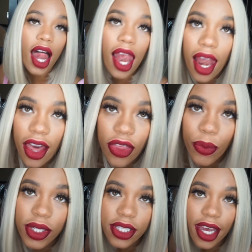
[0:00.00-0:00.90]
like the
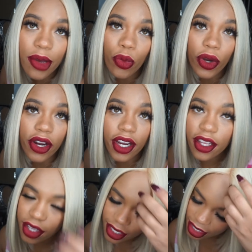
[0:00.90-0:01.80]
ones I am wearing.
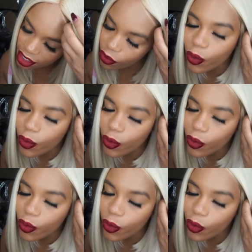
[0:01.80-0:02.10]
This is a